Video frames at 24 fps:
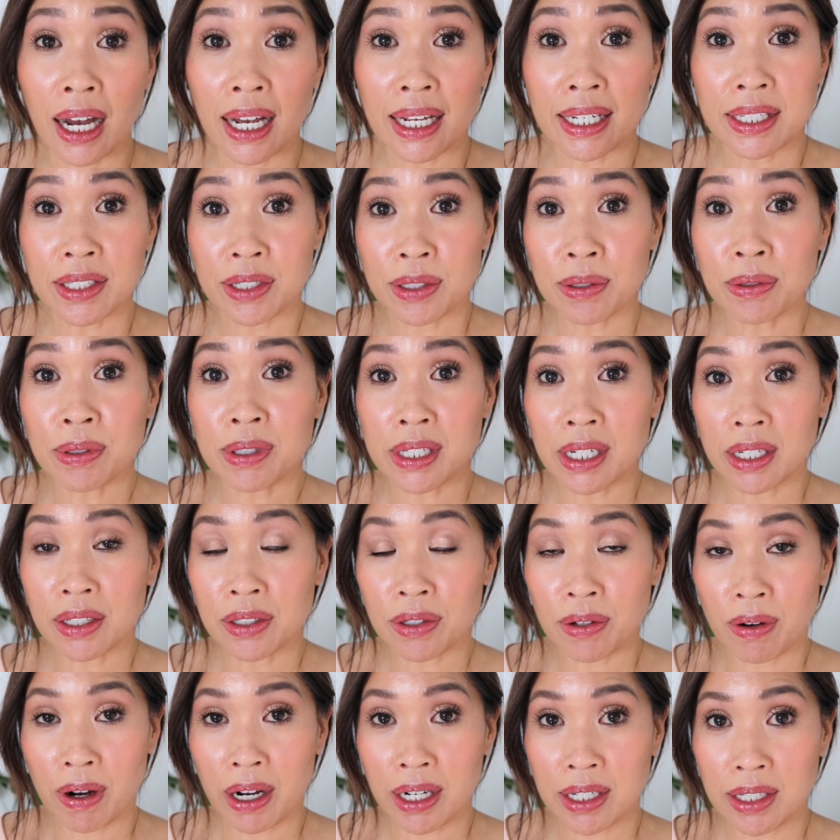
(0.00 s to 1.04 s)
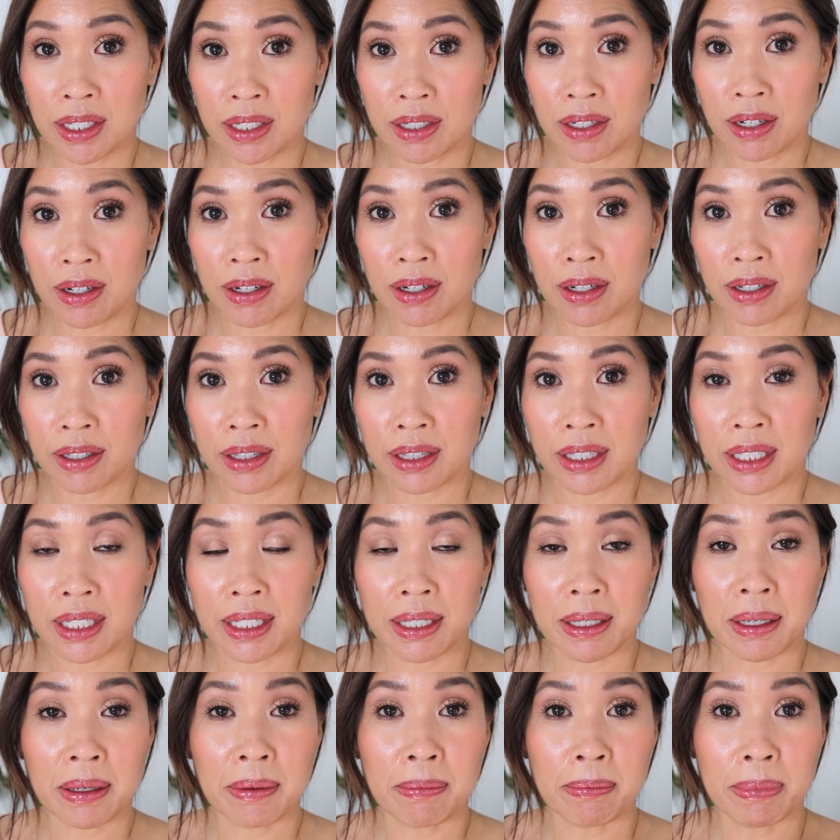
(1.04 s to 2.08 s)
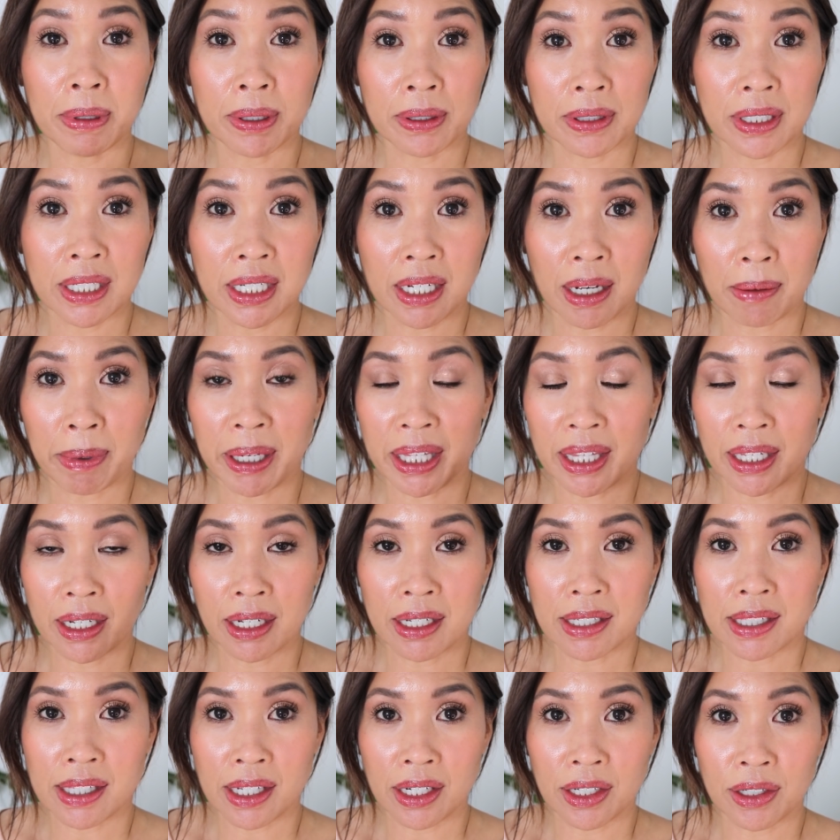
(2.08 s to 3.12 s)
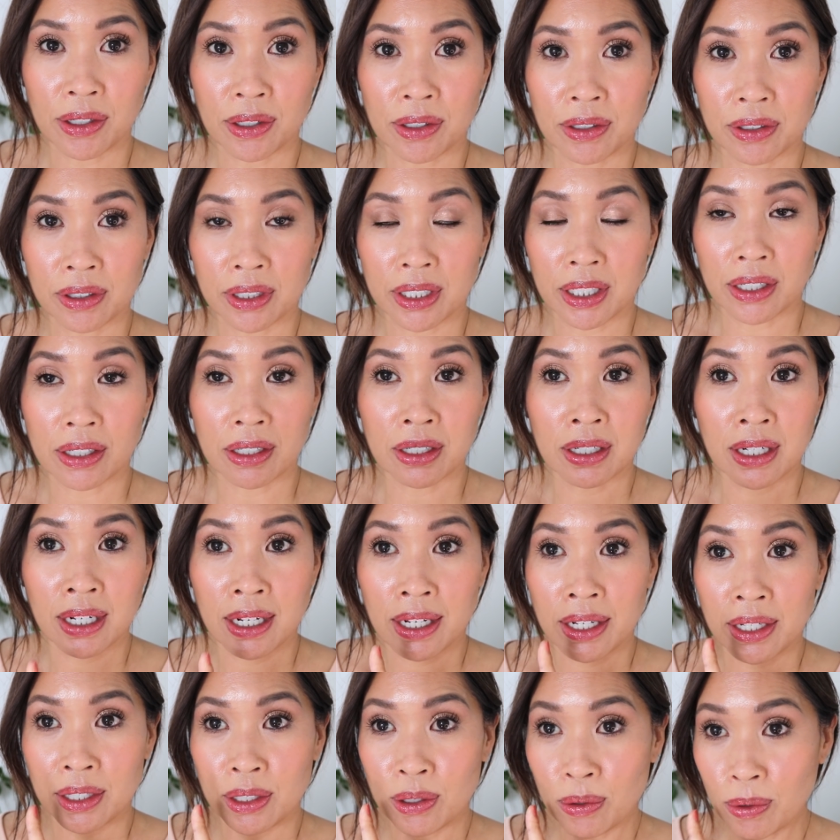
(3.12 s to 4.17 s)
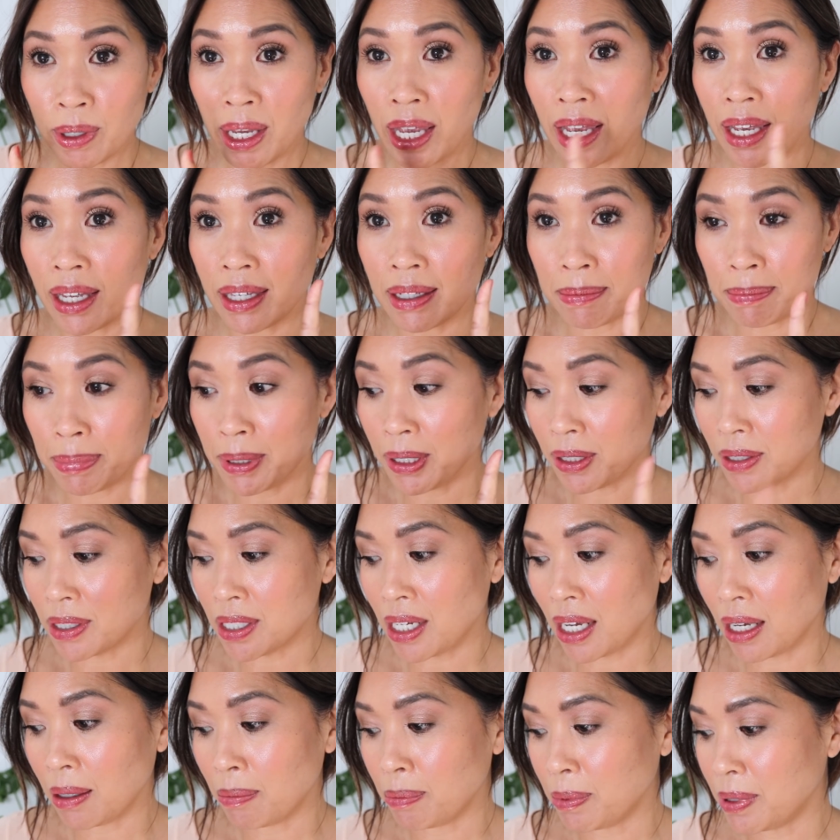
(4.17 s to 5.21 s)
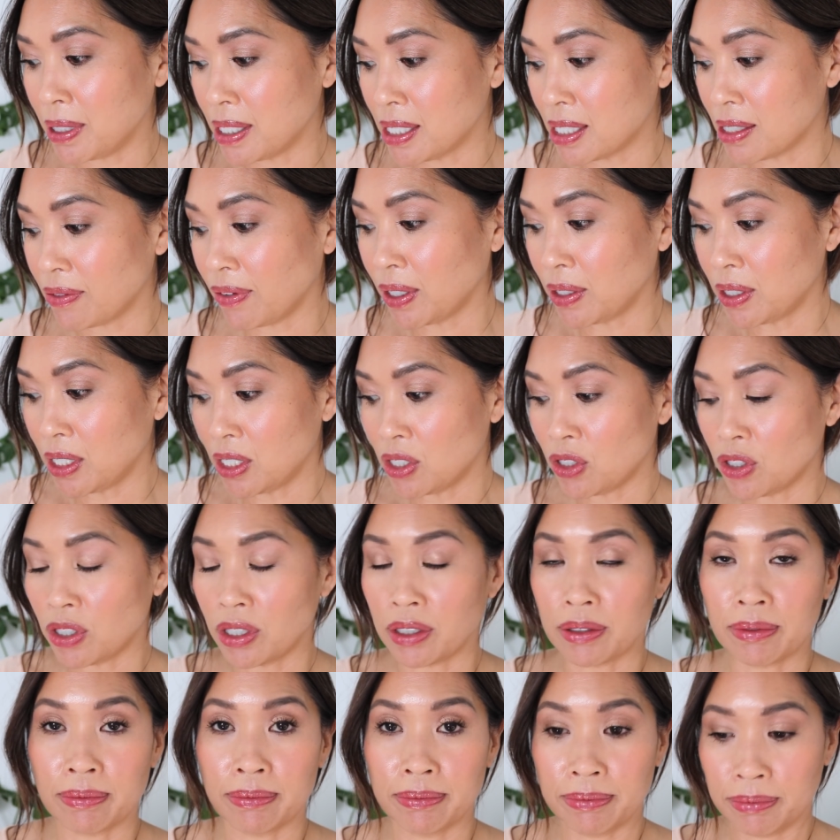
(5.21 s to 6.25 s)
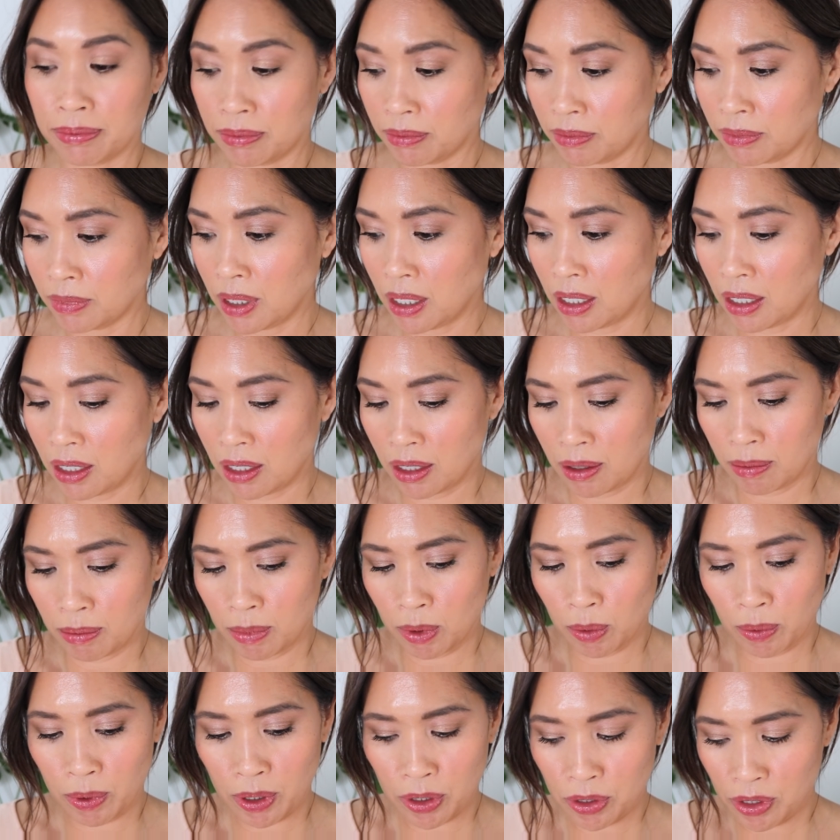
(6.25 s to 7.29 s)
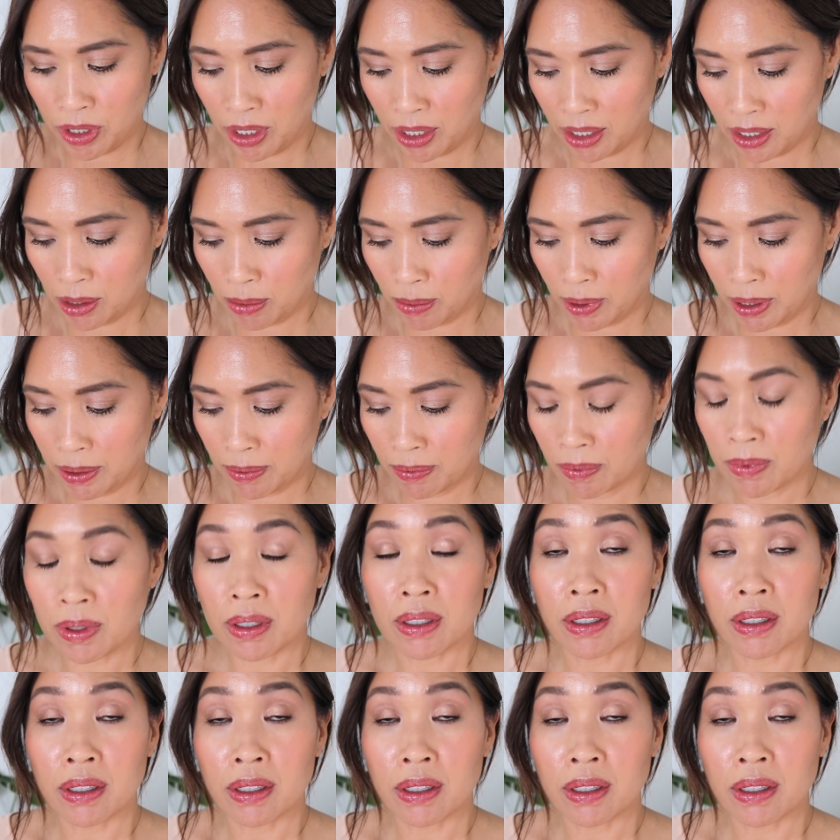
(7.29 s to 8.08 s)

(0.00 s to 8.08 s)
I do stand corrected on the building up. I think I said it earlier. You can build up this foundation. Um, where is it? This one.